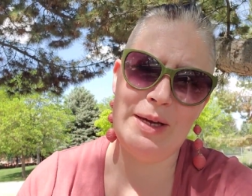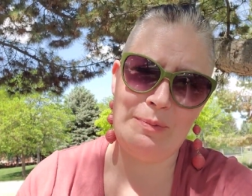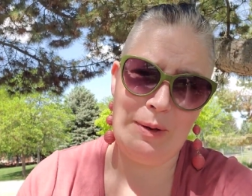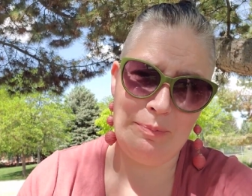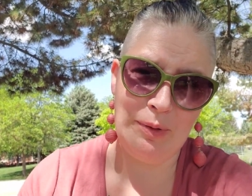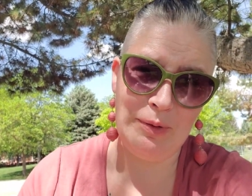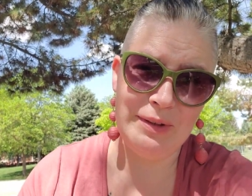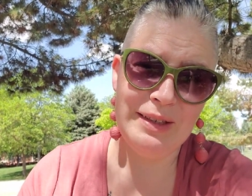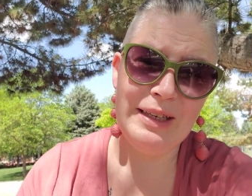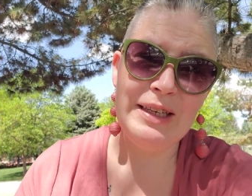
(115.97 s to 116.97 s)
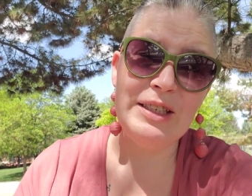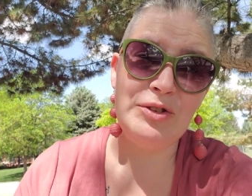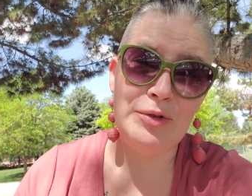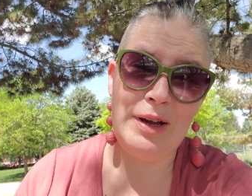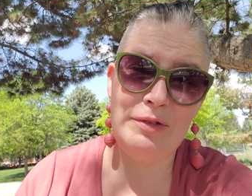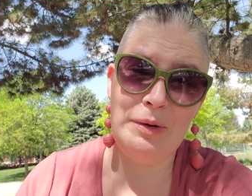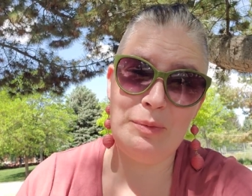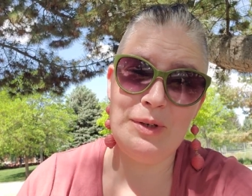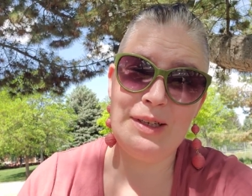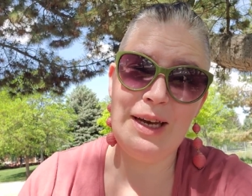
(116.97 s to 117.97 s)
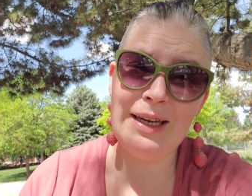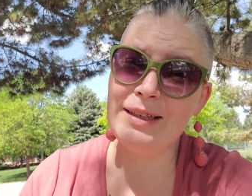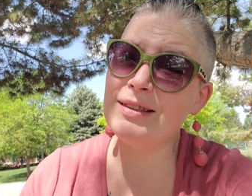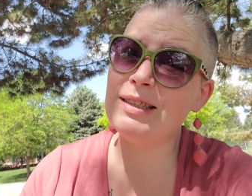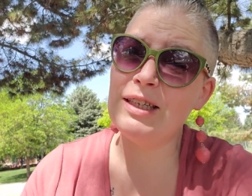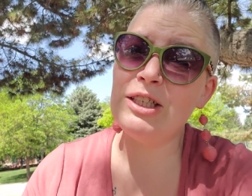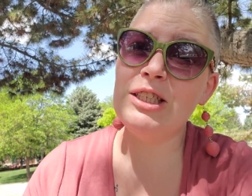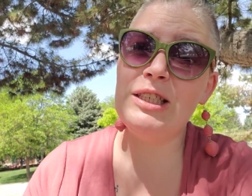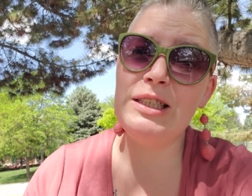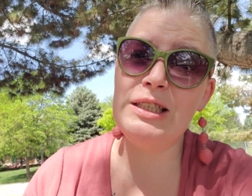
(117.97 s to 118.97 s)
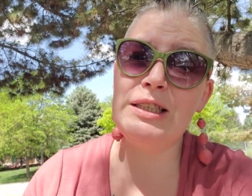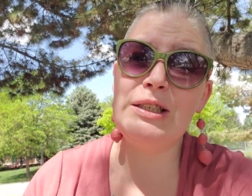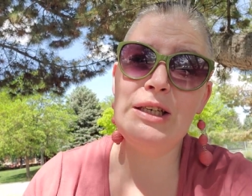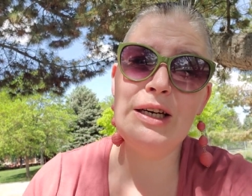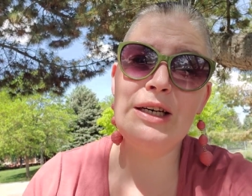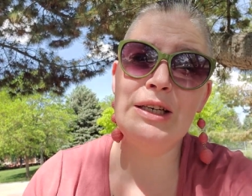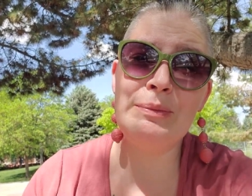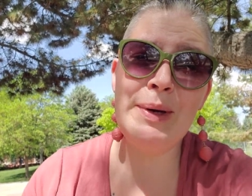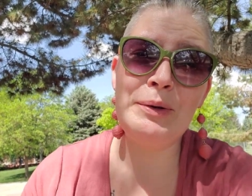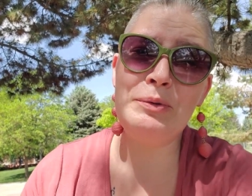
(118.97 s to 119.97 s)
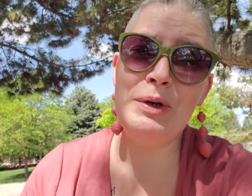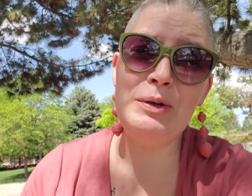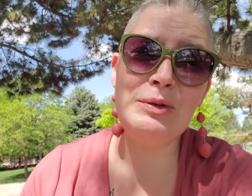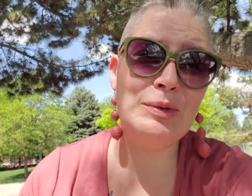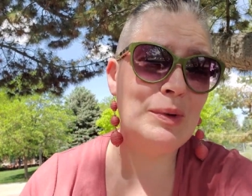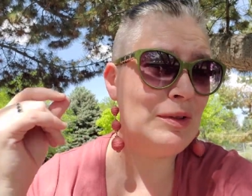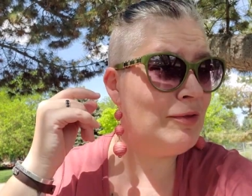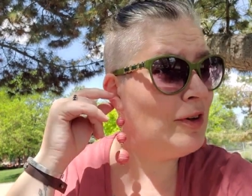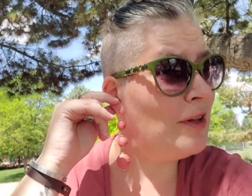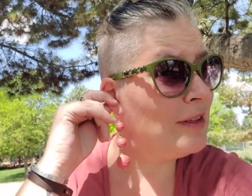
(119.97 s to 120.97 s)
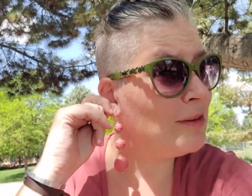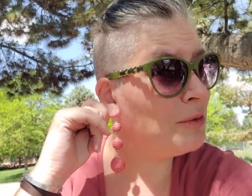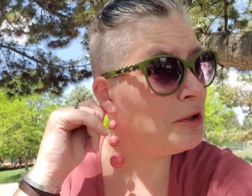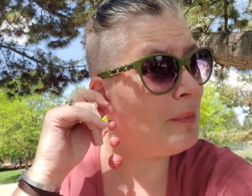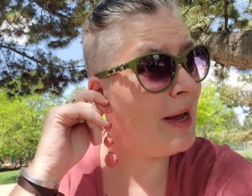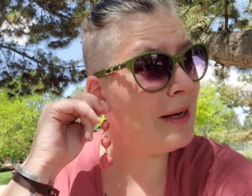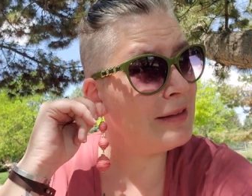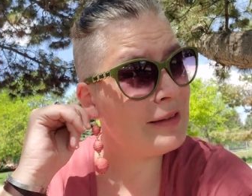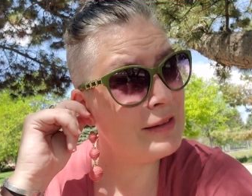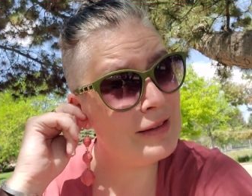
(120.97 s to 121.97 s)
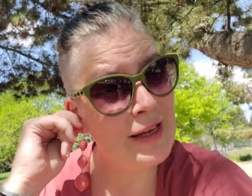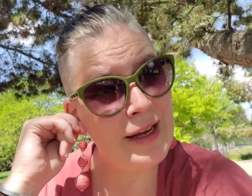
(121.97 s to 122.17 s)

make people drive up kind of sketchy uh, mountain roads with full-on switchbacks.